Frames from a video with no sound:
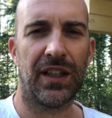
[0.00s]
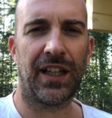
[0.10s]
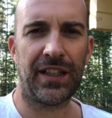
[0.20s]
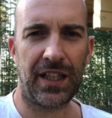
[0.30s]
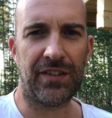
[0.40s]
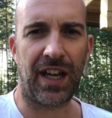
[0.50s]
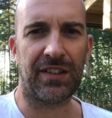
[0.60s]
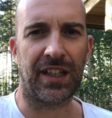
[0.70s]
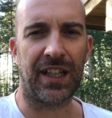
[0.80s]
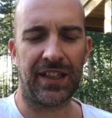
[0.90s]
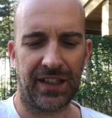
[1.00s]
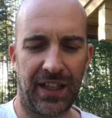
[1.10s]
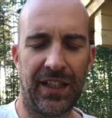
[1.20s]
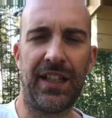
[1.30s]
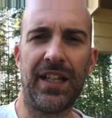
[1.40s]
I know you're out there,
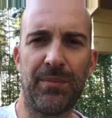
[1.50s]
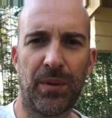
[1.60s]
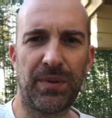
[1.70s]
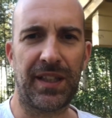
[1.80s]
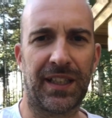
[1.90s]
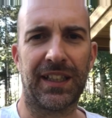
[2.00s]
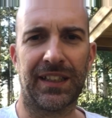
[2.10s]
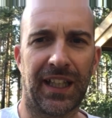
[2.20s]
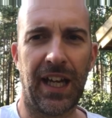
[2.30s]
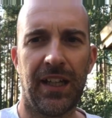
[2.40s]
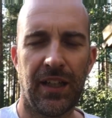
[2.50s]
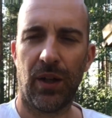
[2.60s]
and I know you're probably thinking that.